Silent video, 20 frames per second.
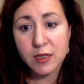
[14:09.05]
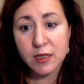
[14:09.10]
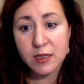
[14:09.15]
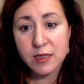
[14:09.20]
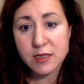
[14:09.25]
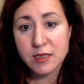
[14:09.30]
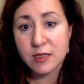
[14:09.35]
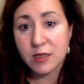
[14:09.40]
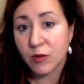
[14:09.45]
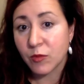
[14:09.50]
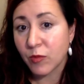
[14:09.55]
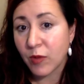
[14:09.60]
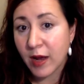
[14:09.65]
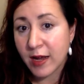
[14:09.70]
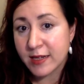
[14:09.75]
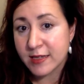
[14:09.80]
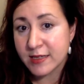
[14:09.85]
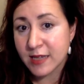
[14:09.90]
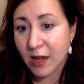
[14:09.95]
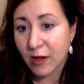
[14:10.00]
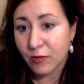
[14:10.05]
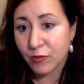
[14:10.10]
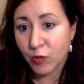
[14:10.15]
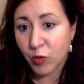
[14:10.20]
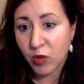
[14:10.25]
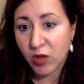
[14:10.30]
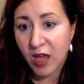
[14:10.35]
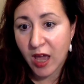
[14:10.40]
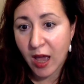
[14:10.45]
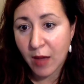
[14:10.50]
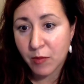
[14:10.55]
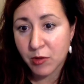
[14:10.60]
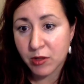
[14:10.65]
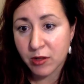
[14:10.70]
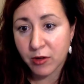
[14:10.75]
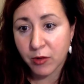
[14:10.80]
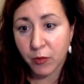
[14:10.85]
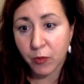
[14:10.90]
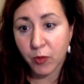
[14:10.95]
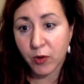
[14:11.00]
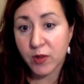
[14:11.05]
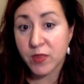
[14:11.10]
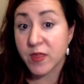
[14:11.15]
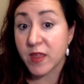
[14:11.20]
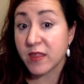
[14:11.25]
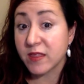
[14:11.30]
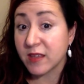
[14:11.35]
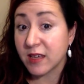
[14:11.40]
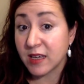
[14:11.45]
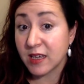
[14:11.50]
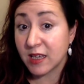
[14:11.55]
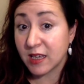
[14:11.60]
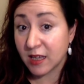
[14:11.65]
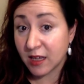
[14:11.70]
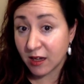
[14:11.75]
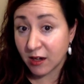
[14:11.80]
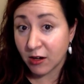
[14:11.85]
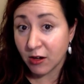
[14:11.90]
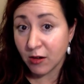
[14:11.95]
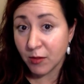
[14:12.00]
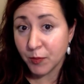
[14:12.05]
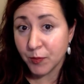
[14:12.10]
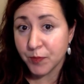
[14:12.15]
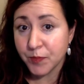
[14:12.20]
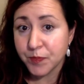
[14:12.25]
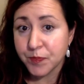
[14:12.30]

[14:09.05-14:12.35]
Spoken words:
listen and write down vocabulary word that they hear.